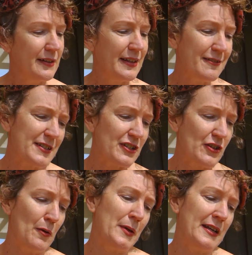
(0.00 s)
There is a
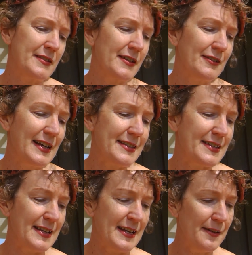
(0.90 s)
shop here, so
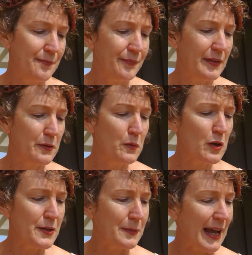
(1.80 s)
let's see.
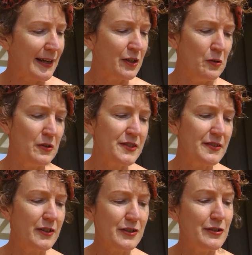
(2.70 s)
Wore the black
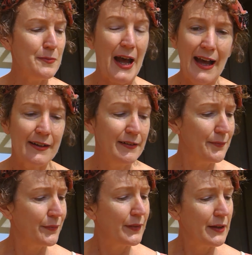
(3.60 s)
courts, not too bad.
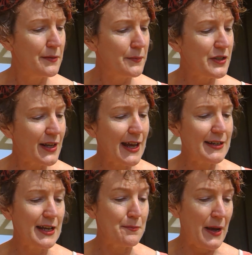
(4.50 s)
But you
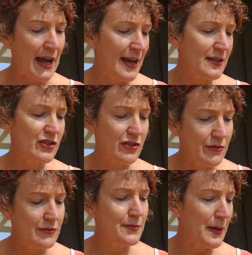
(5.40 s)
can get bags,
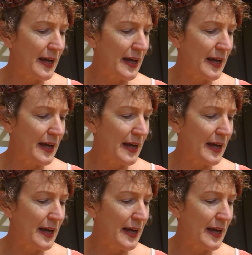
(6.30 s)
shoes,